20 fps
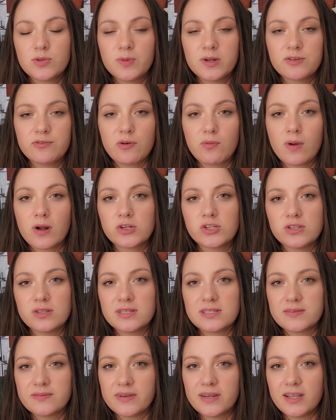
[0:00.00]
much for watching
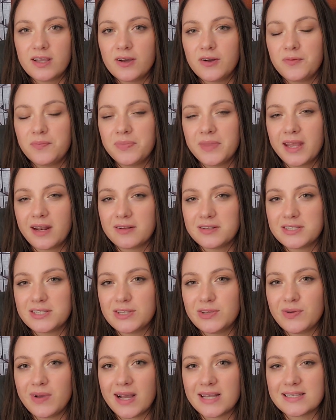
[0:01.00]
this video, and I'll
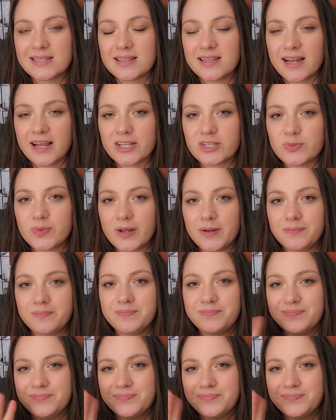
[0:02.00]
see you guys in the next one.